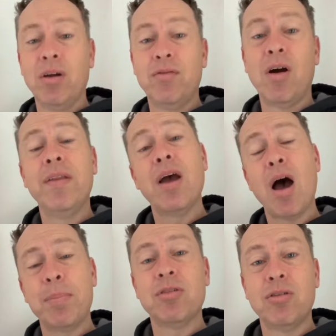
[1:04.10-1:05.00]
far in the
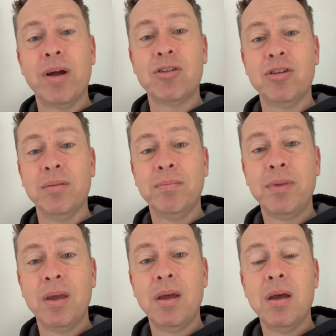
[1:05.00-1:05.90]
opposite direction.
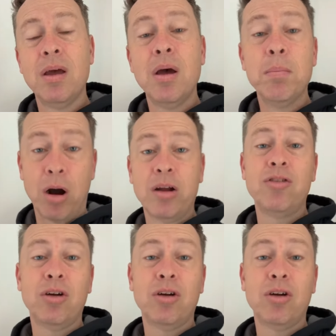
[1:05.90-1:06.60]
Markets